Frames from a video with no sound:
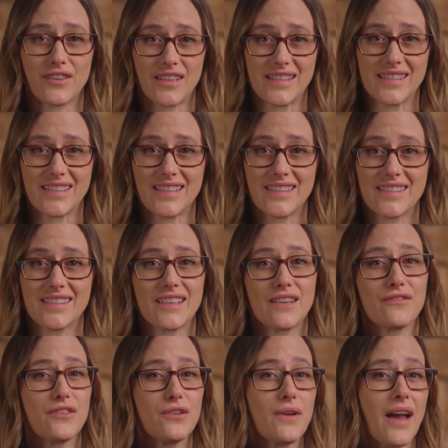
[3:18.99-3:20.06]
for instance,
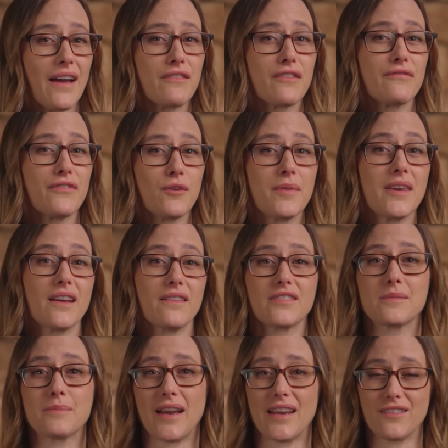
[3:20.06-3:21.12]
if you have a phobia of
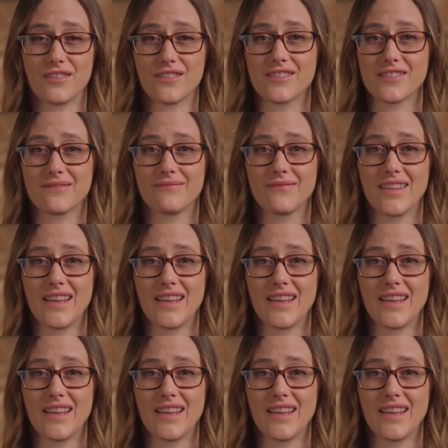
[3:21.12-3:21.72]
spiders.